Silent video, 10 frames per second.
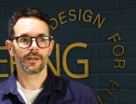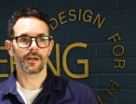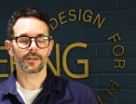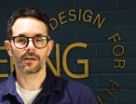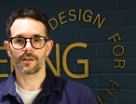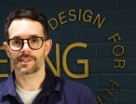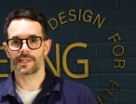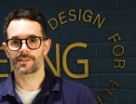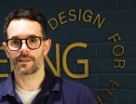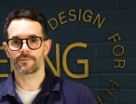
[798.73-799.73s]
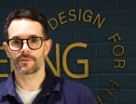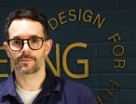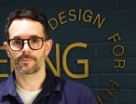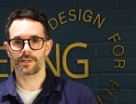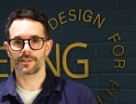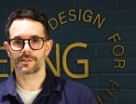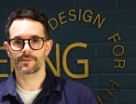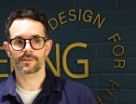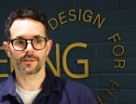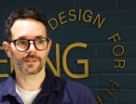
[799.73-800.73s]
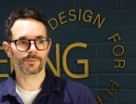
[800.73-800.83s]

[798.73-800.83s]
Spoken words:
I can't say the same for the springs. So the